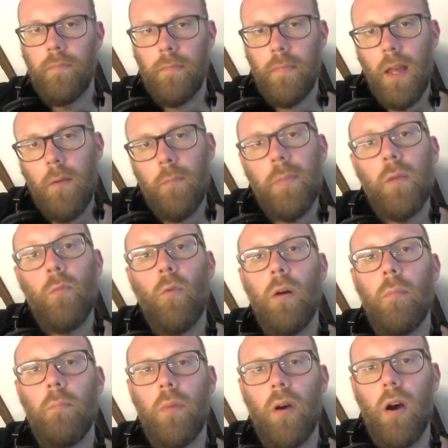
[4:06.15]
That will be
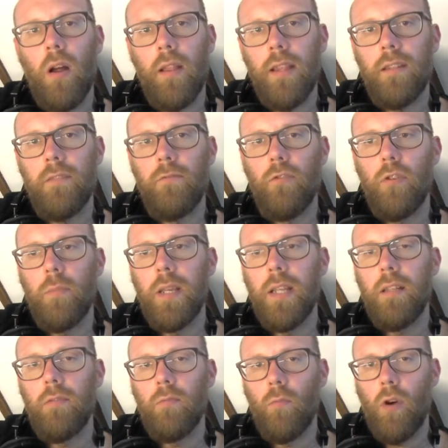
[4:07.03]
1 bar, and that's 4
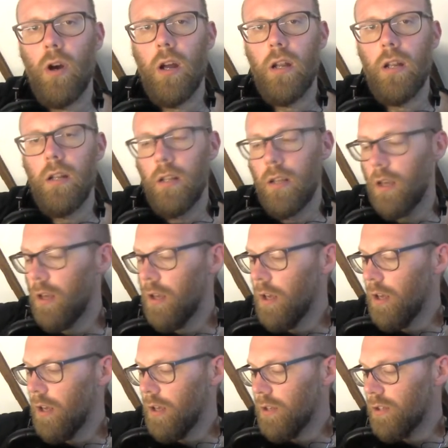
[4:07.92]
beats.
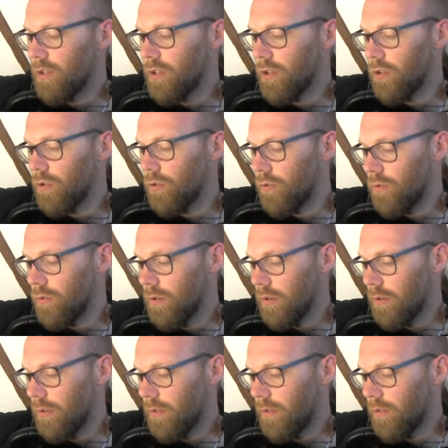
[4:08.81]
1,
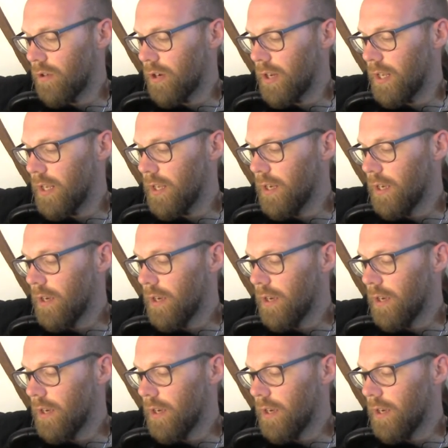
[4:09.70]
2, 3.